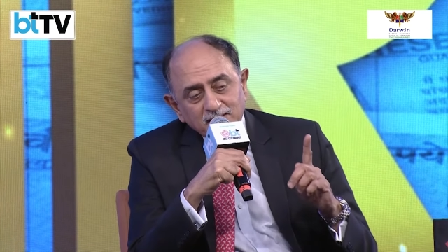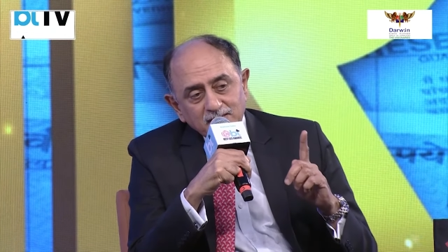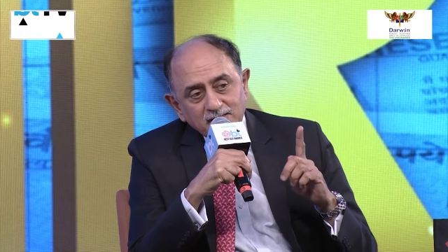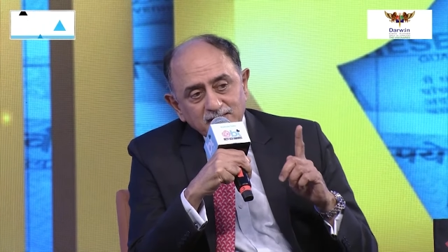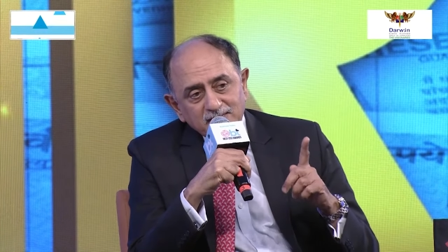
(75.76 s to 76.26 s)

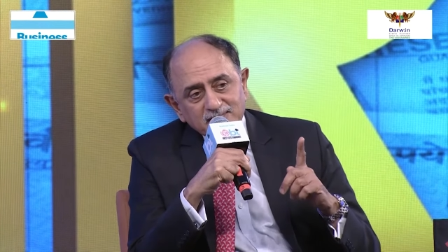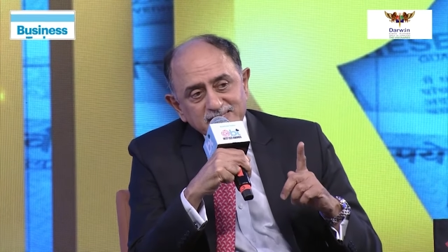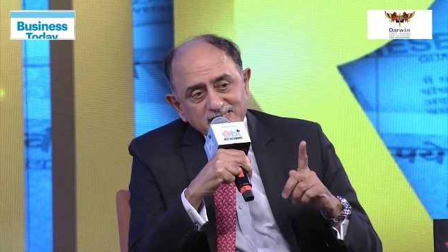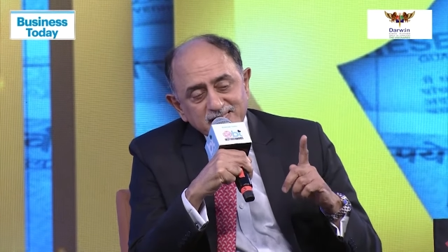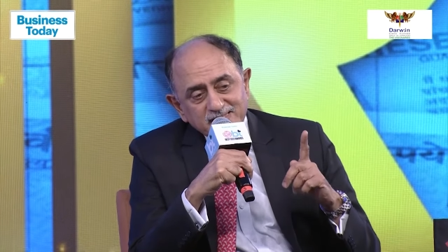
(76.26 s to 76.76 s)
India is,
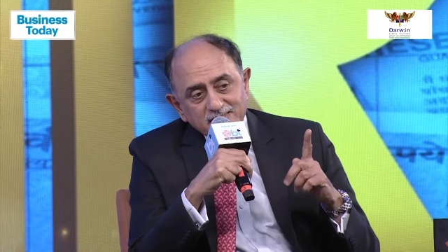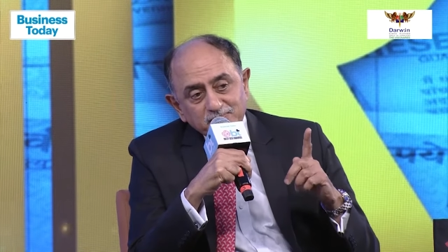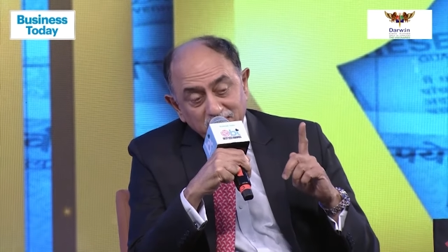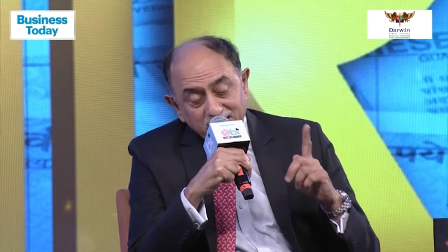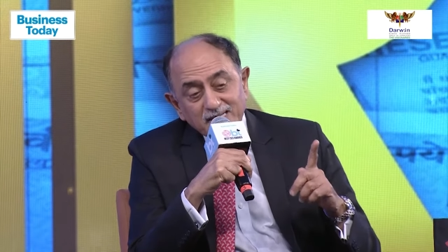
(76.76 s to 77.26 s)
in,
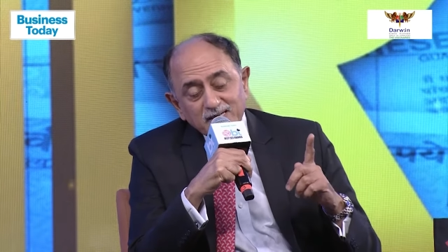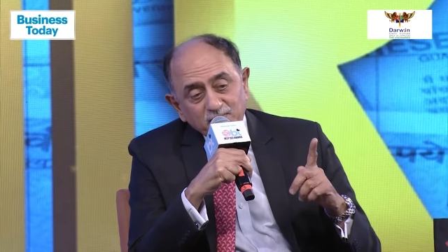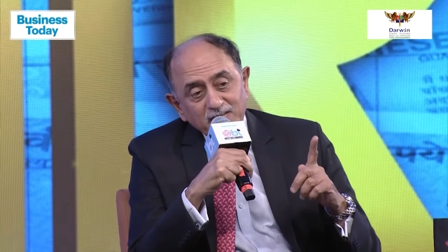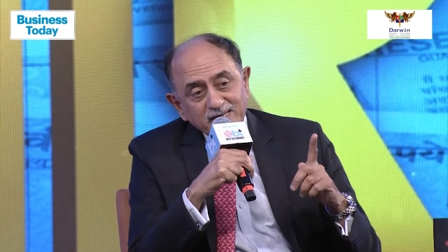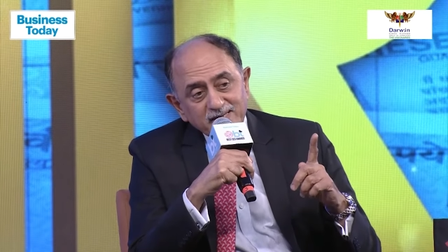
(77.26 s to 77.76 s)
particularly
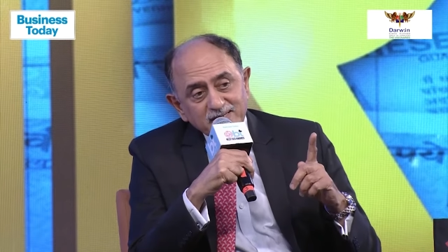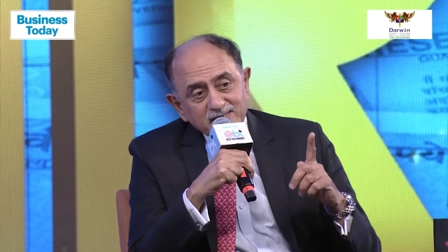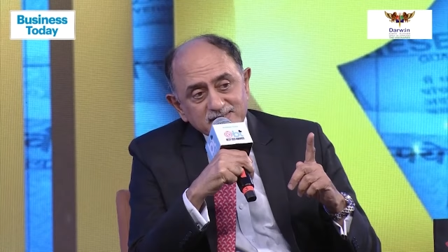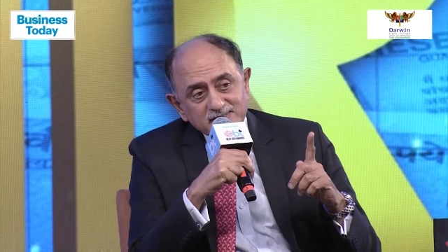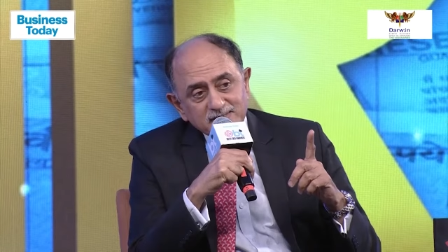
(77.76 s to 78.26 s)
banking,
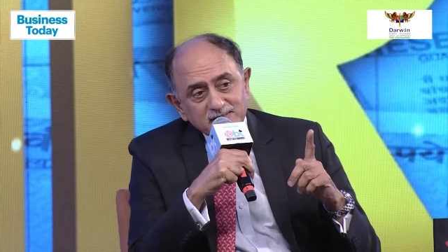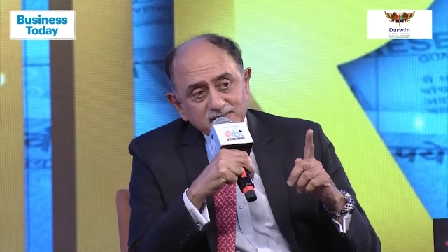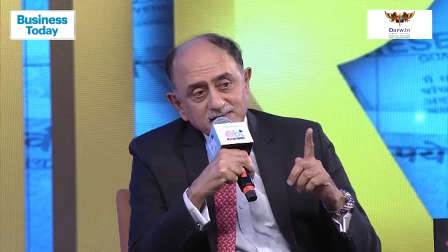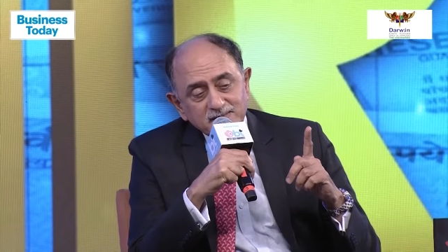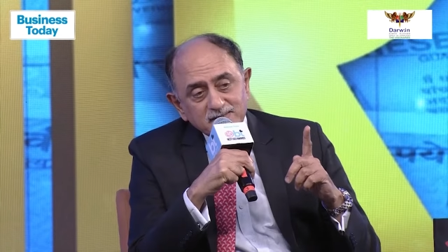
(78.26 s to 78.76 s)
is in
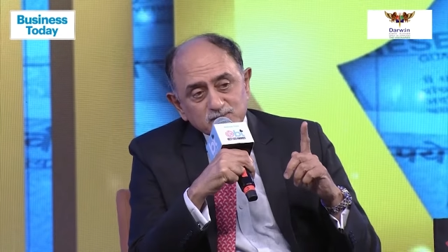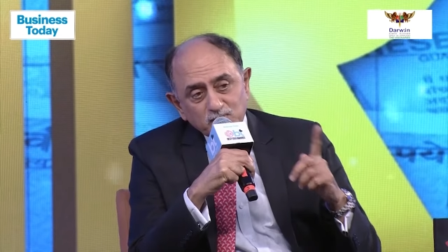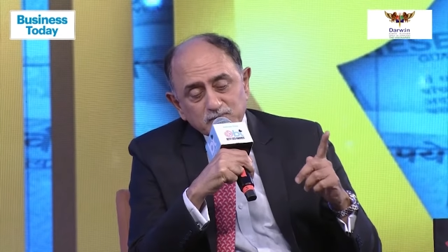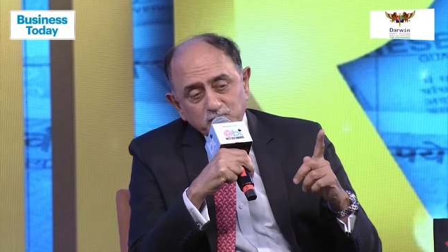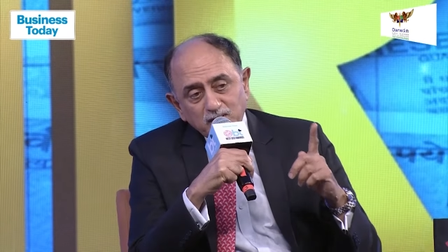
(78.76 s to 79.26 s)
a, a
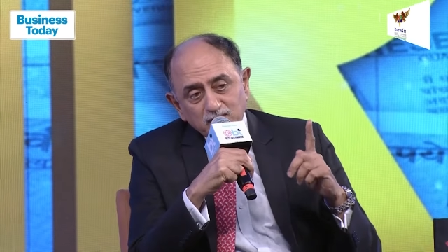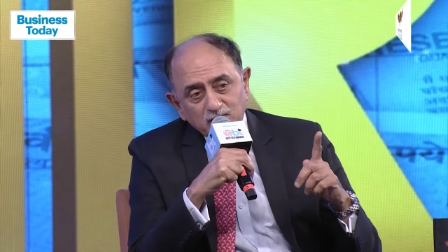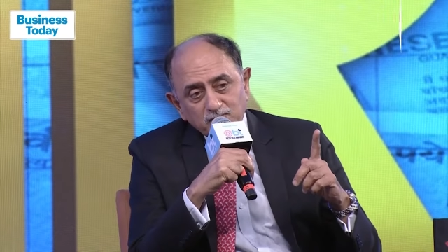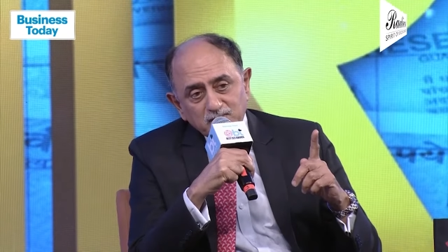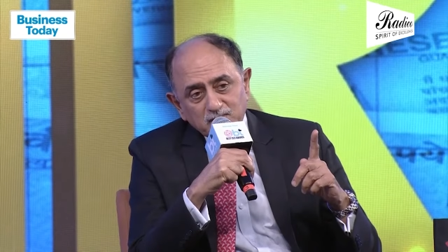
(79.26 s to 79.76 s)
sweet spot,
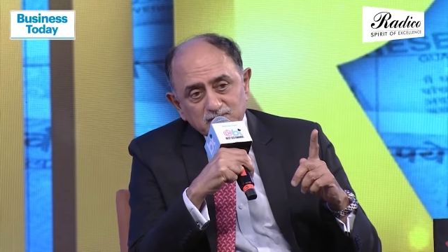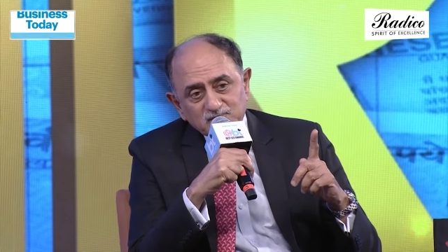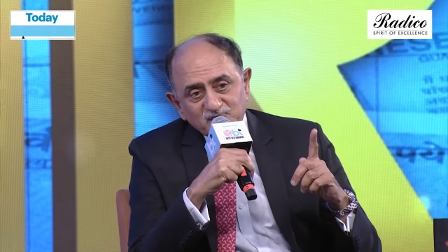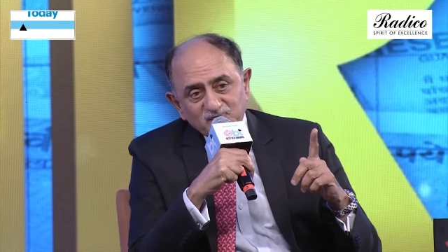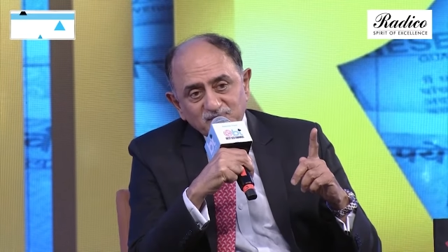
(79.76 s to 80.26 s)
not because
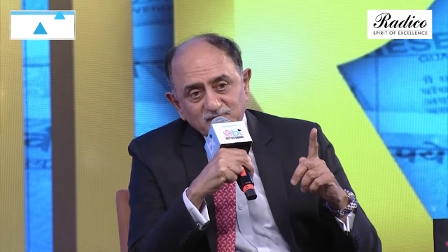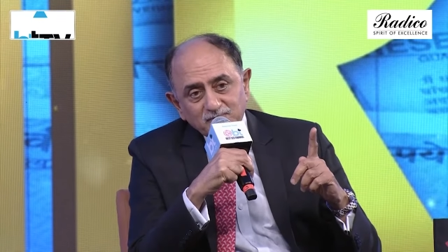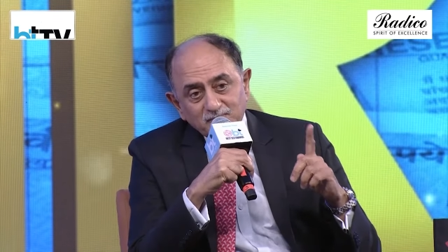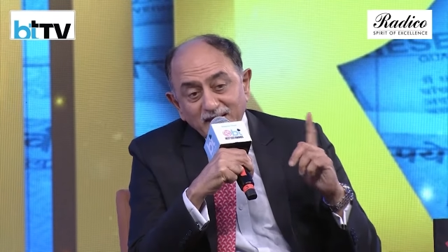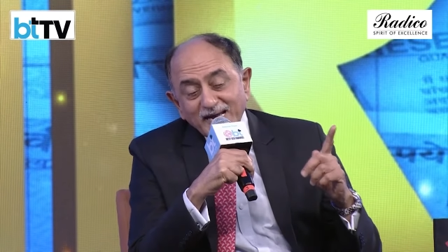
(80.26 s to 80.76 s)
of
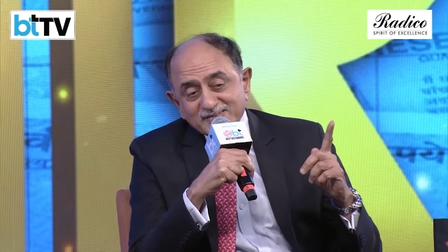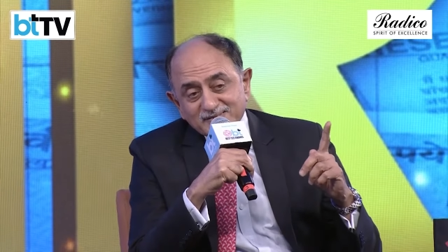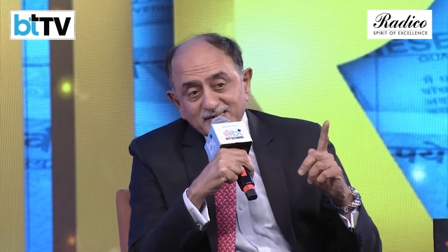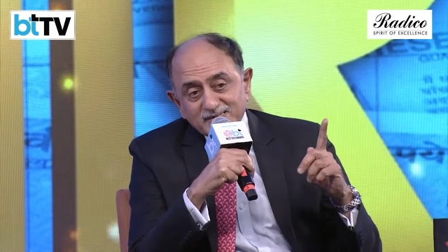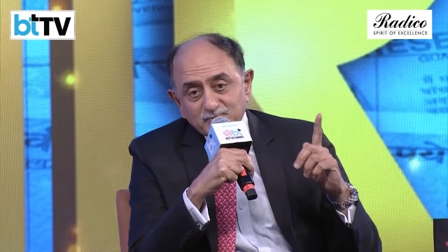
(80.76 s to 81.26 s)
by
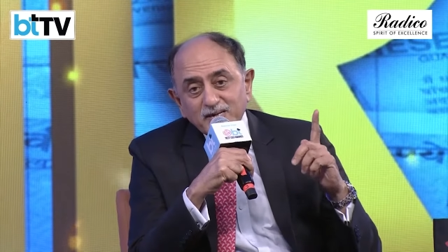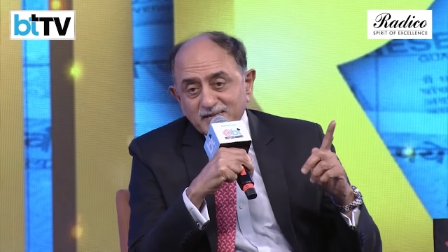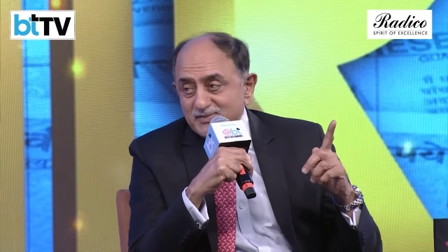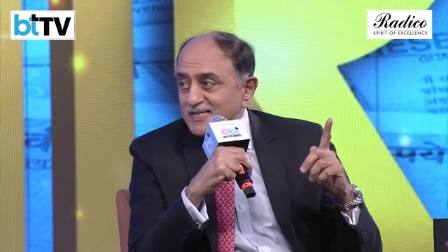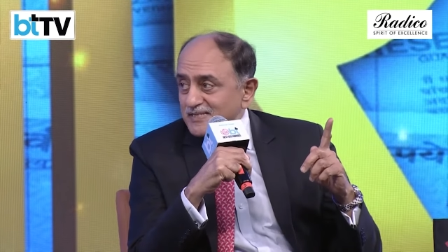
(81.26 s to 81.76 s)
accident, it's by
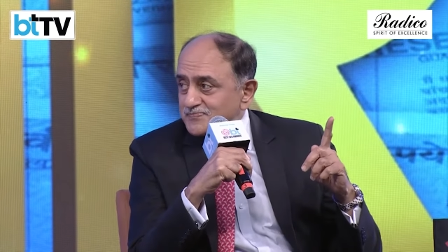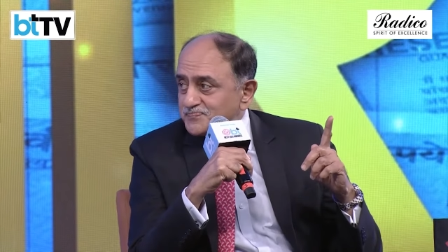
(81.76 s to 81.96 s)
design.